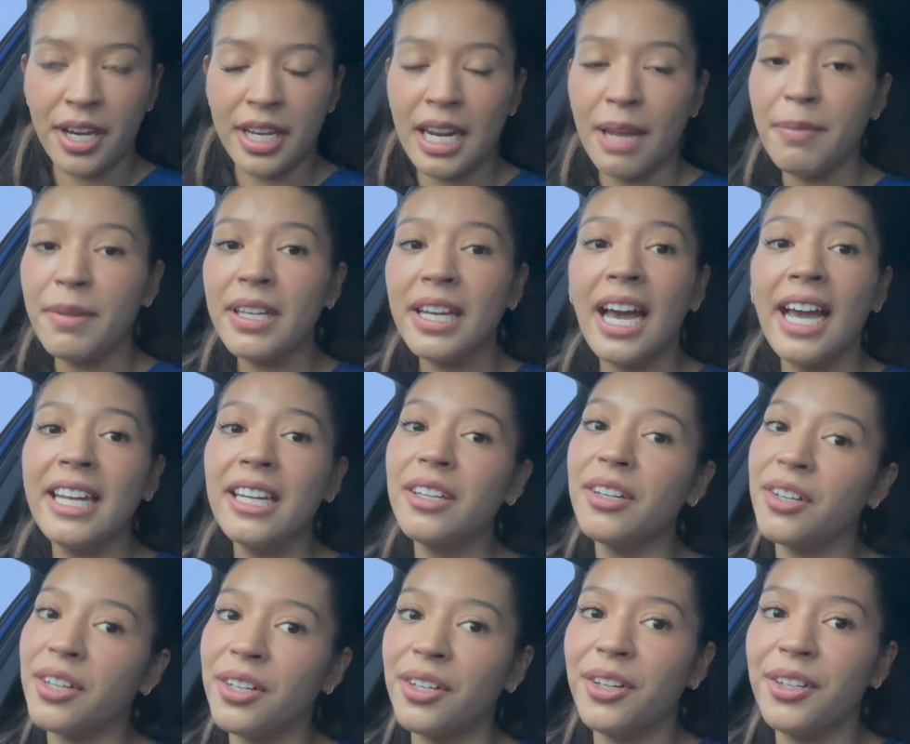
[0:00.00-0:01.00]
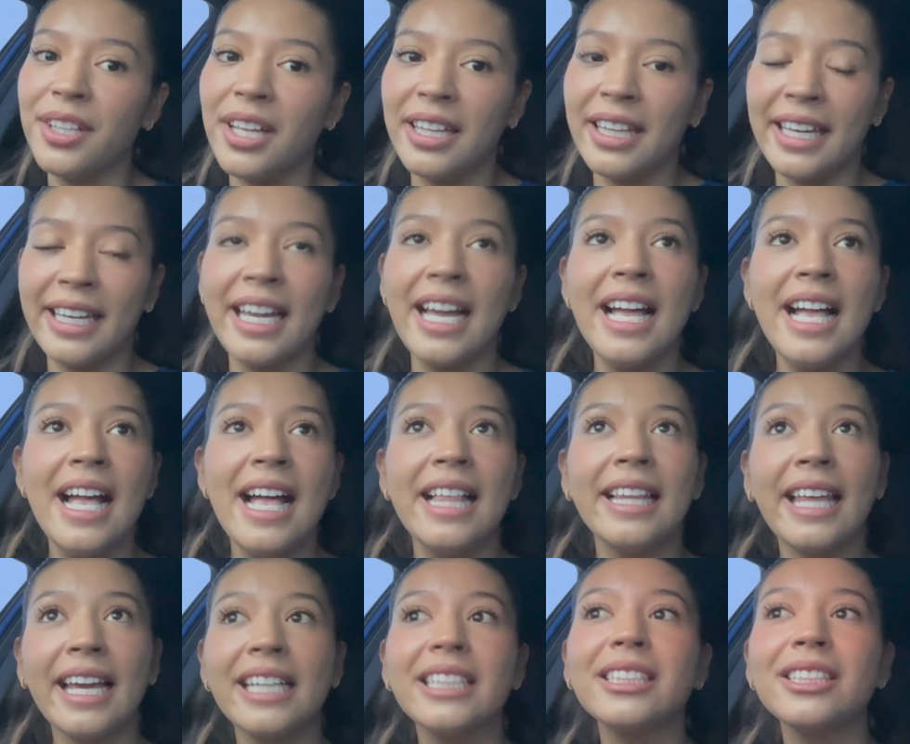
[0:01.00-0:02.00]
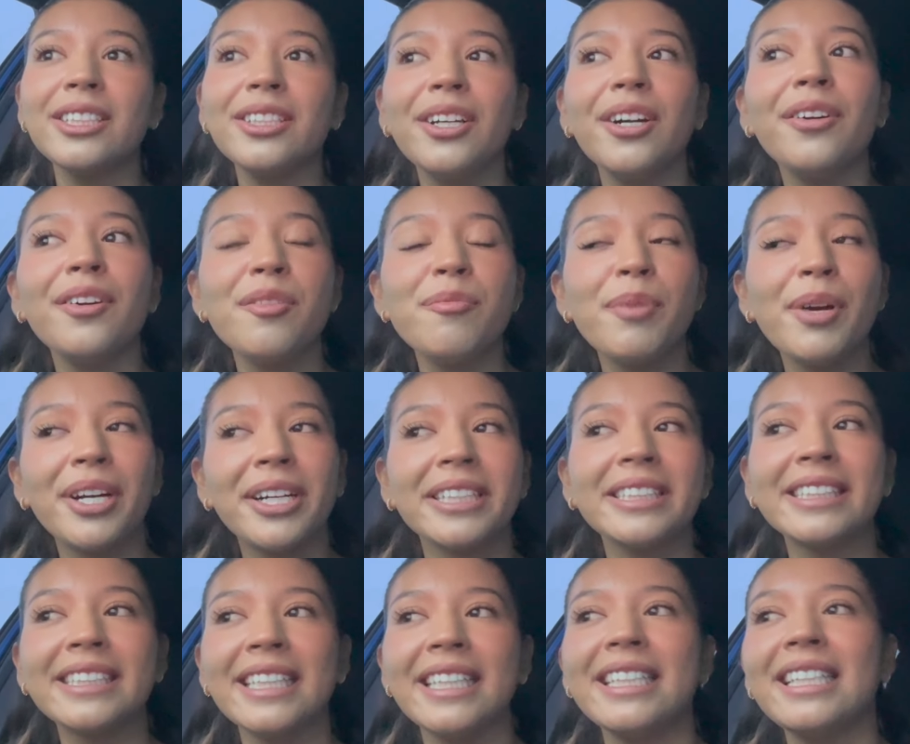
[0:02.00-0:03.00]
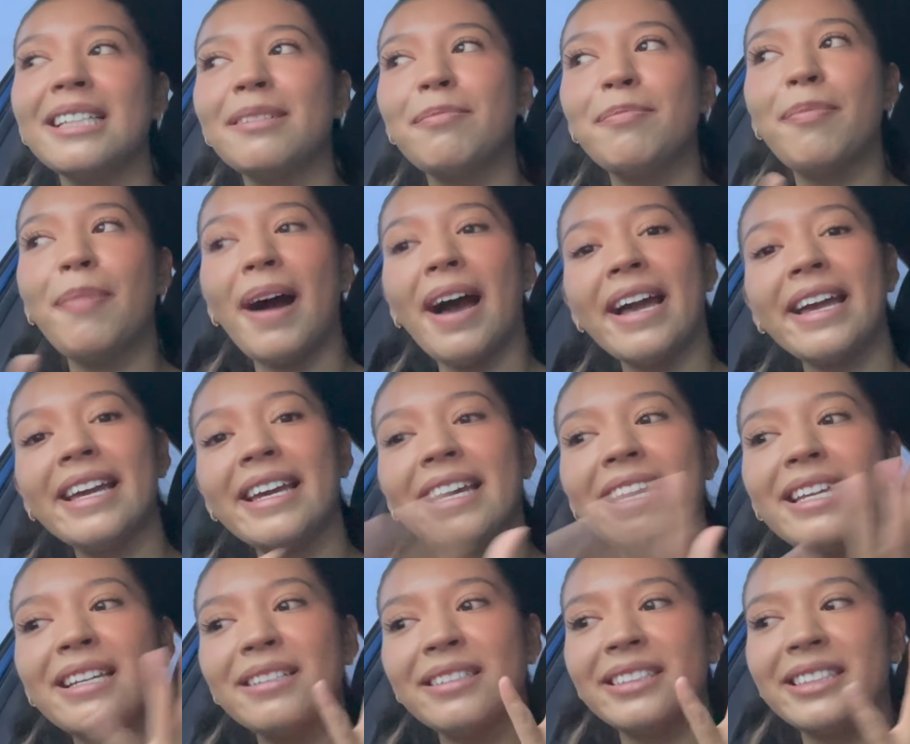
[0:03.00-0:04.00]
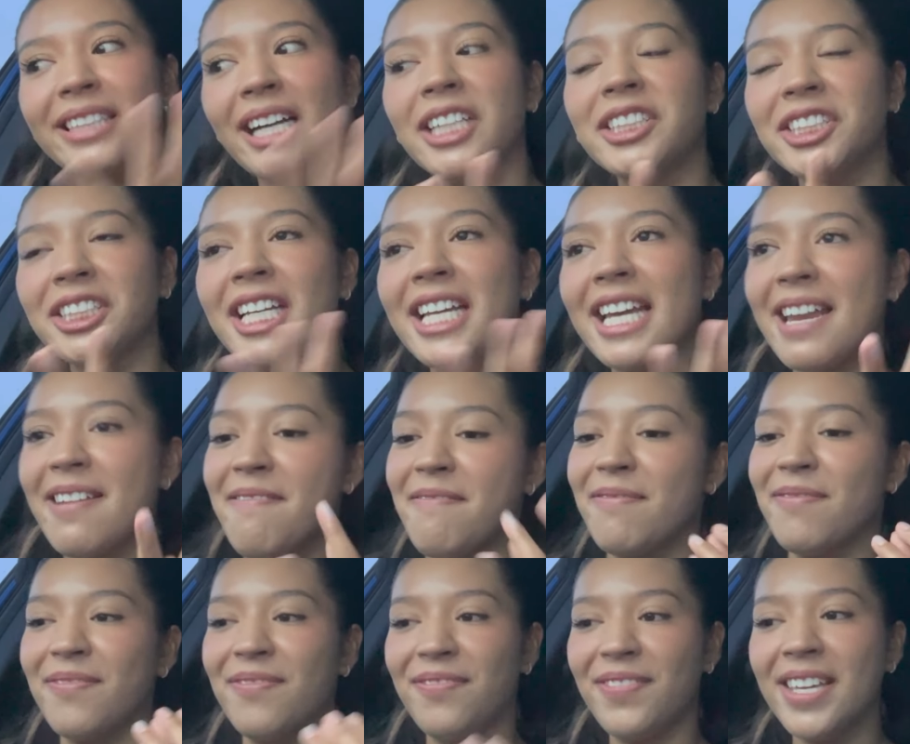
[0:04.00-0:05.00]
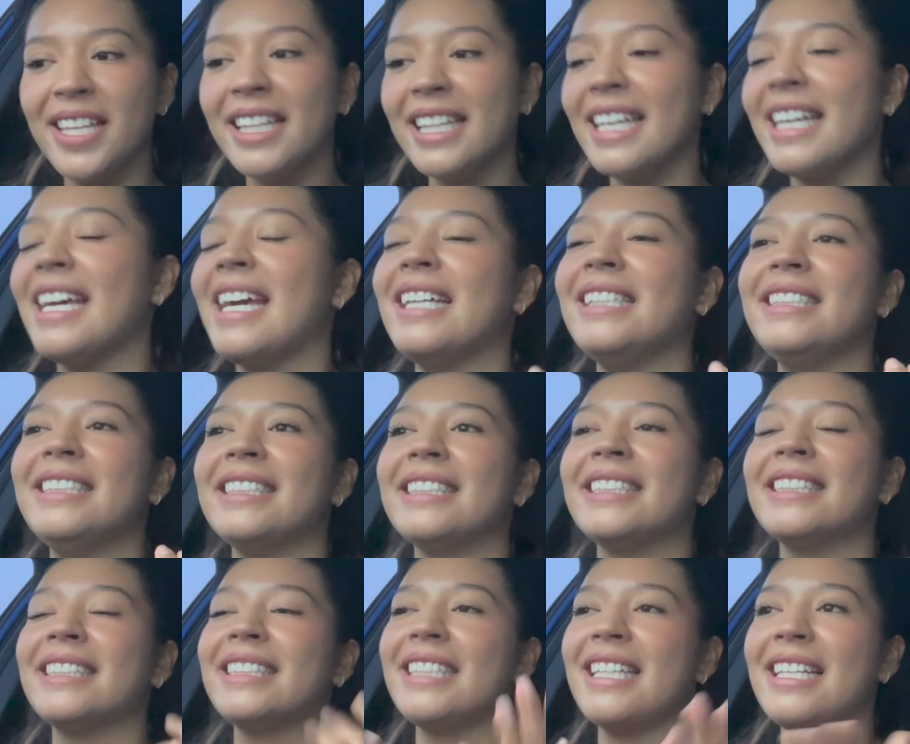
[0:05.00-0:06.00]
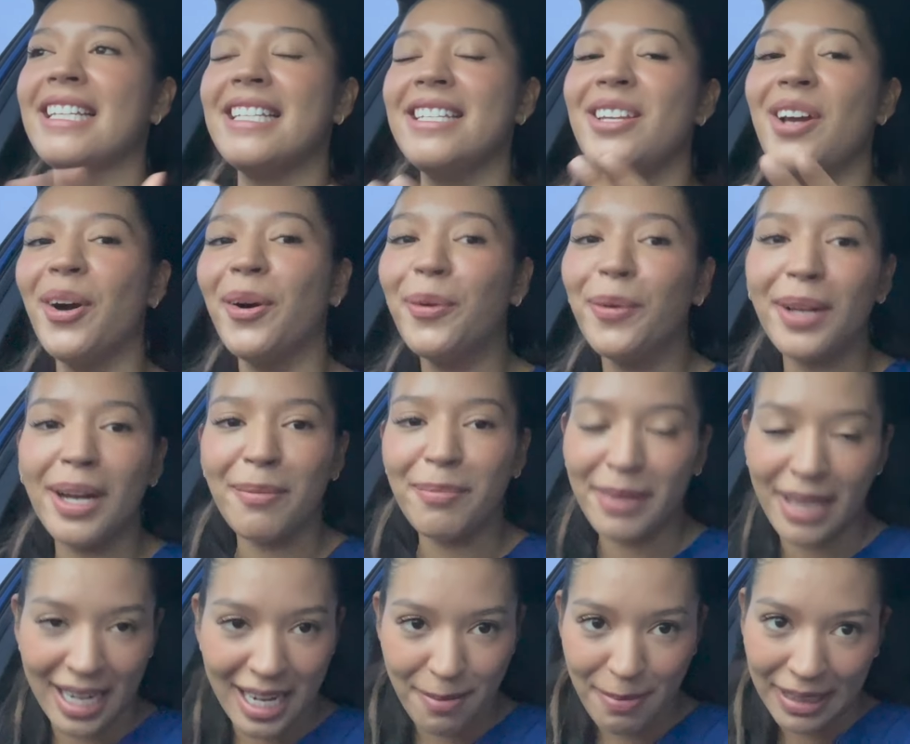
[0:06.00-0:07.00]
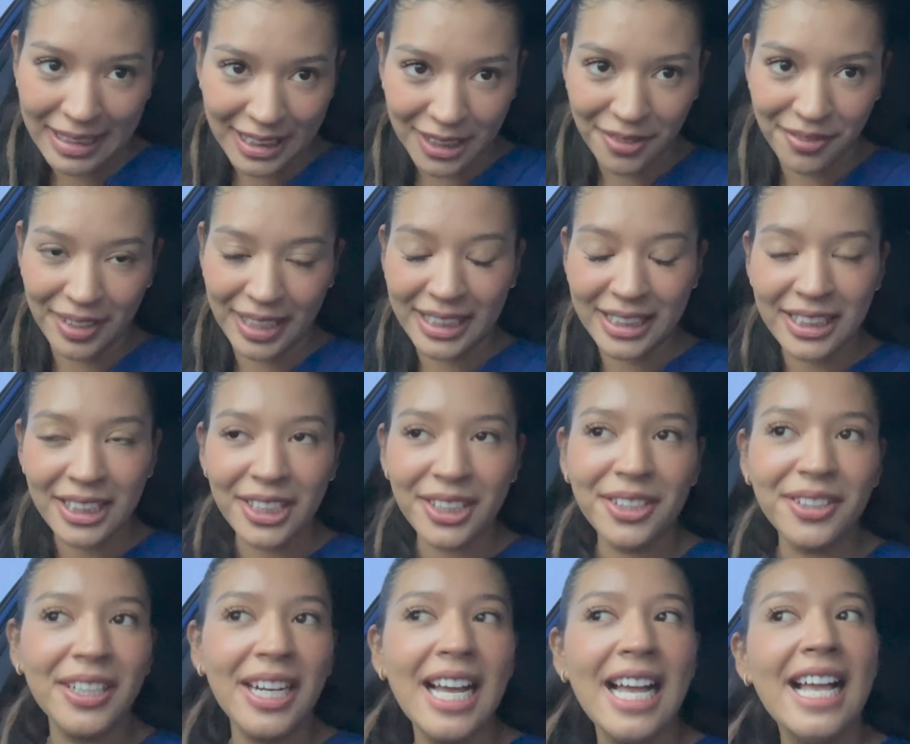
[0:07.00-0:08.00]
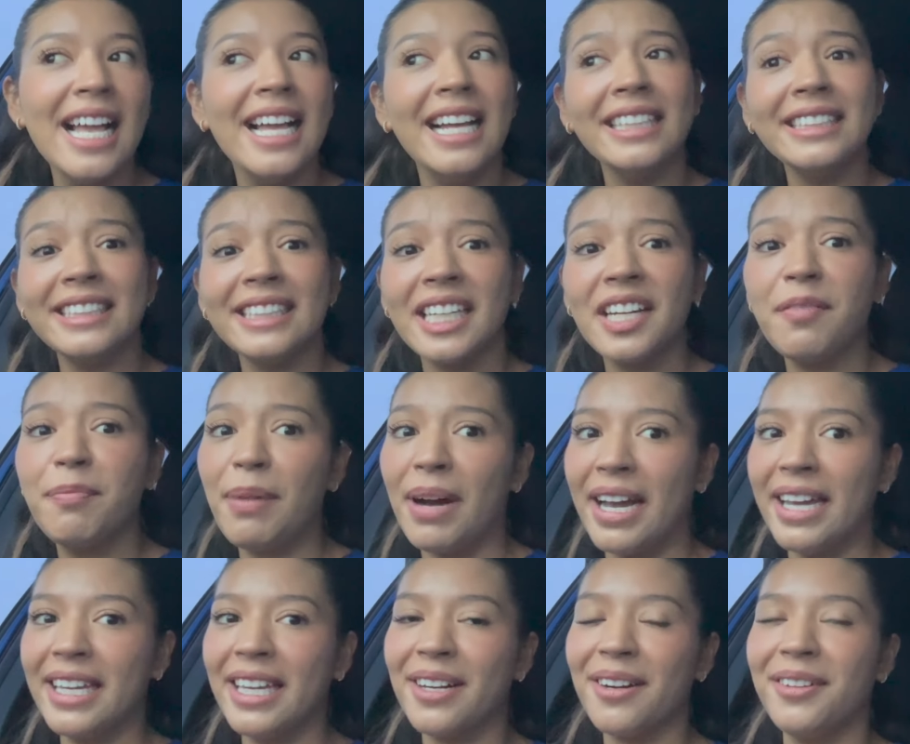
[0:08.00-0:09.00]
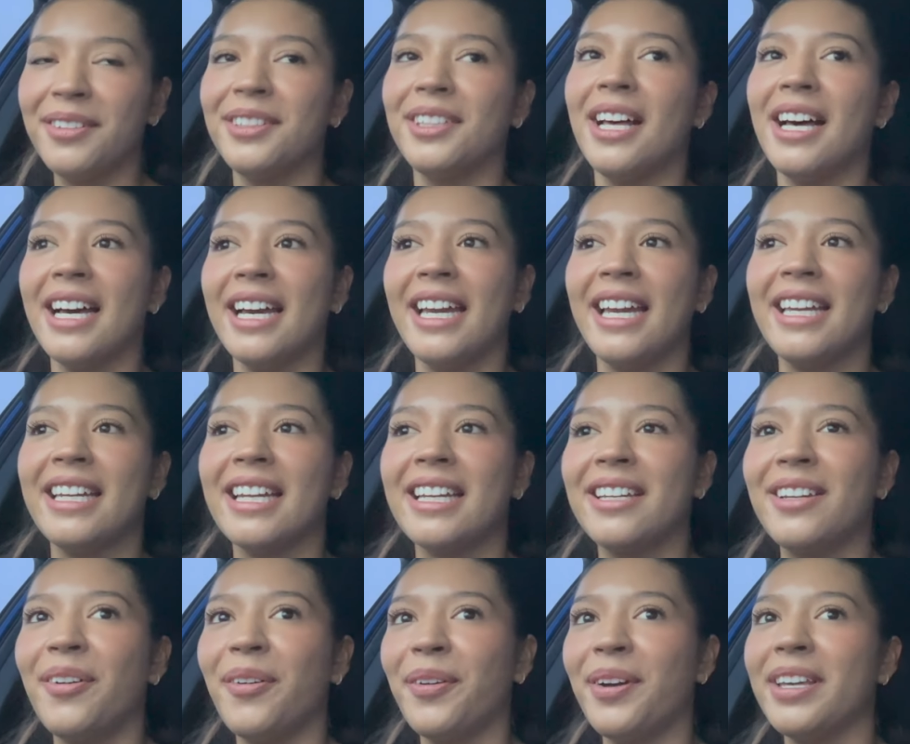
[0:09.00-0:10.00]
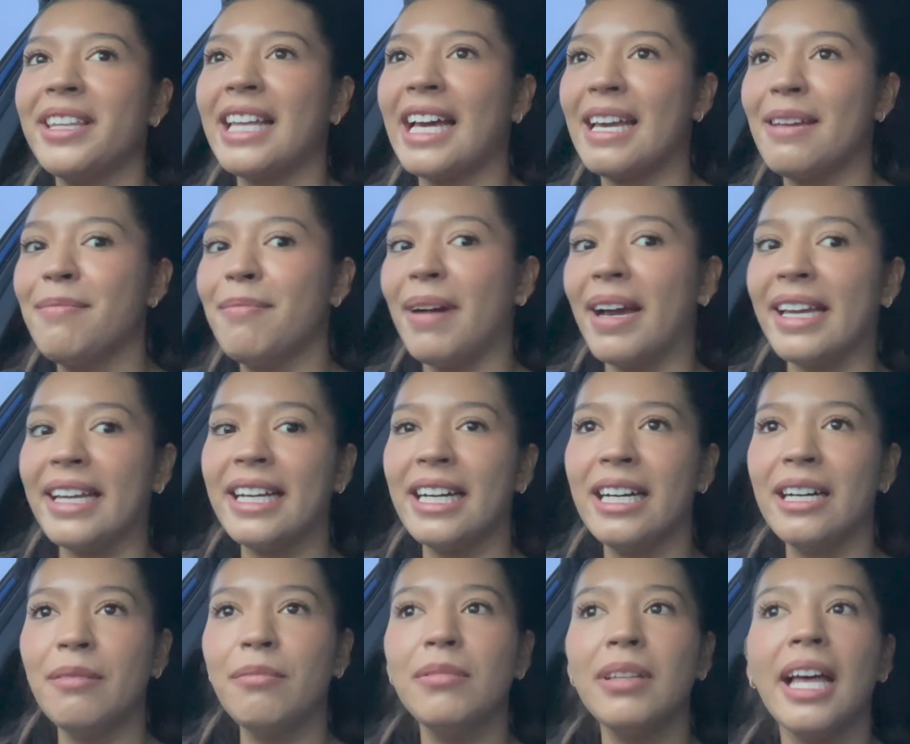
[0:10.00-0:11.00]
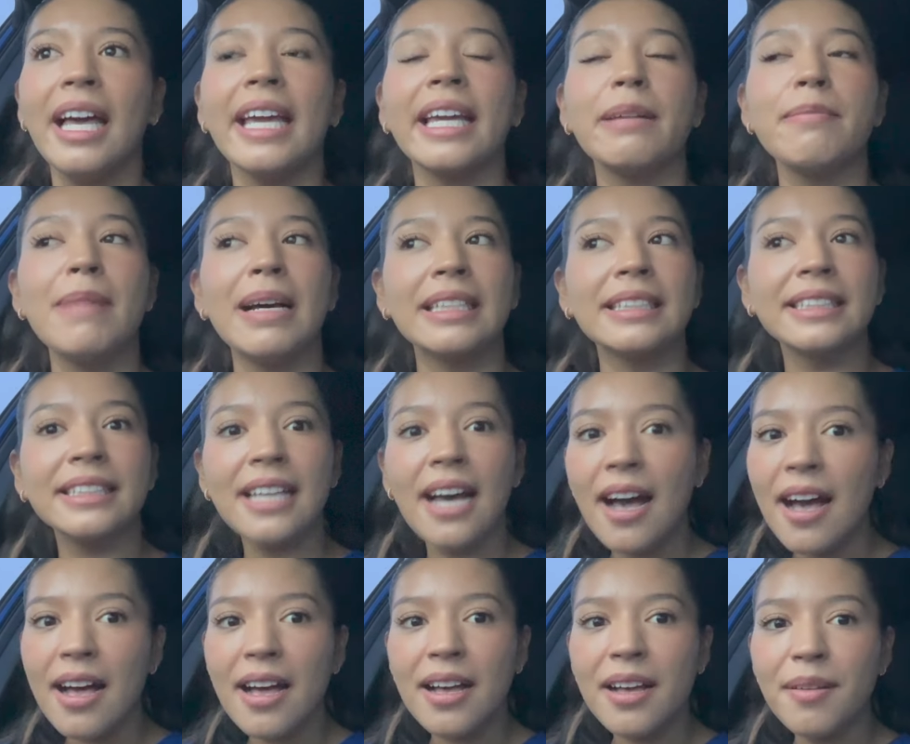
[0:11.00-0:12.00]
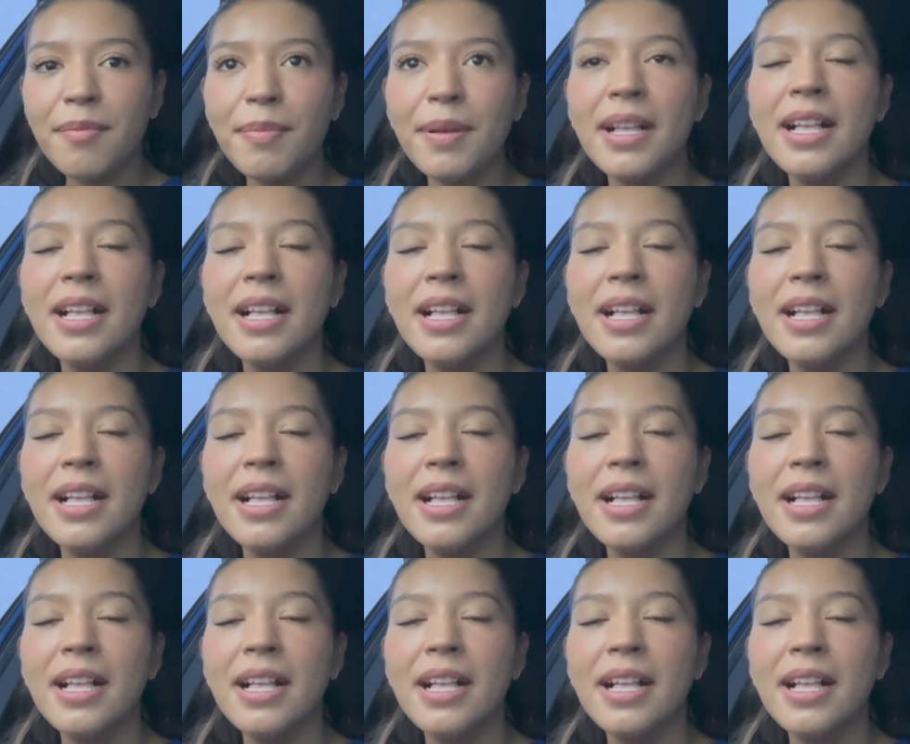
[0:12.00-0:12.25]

And I'm the kind of girl that like likes to go in person and buy it and touch it and feel it and just know what I'm getting myself into instead of buying it online and knowing that it might come like messed up.